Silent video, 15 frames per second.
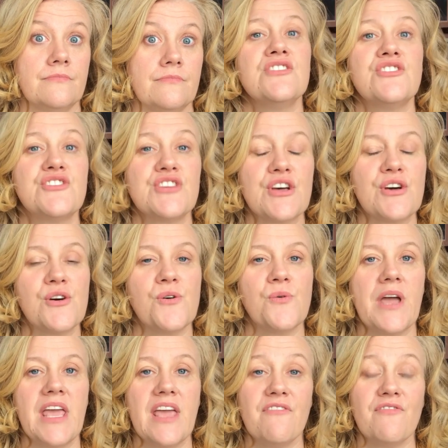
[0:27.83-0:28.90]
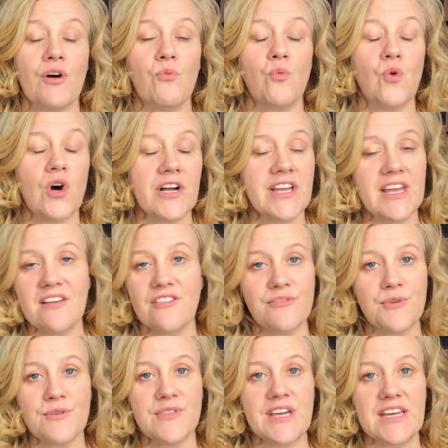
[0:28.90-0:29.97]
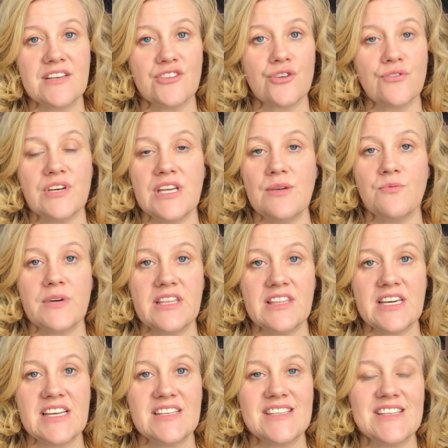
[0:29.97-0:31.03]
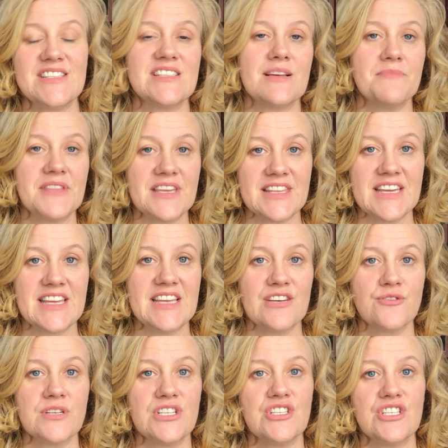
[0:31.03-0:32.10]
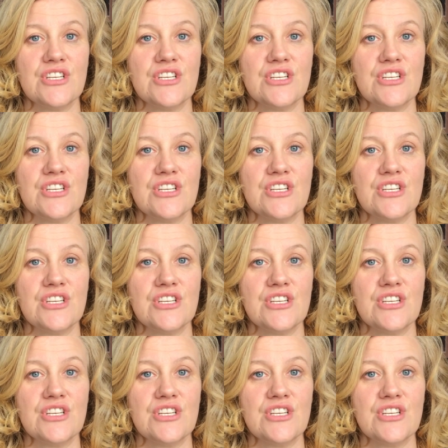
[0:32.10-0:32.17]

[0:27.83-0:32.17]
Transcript: So if walking through that journey with us is something that interests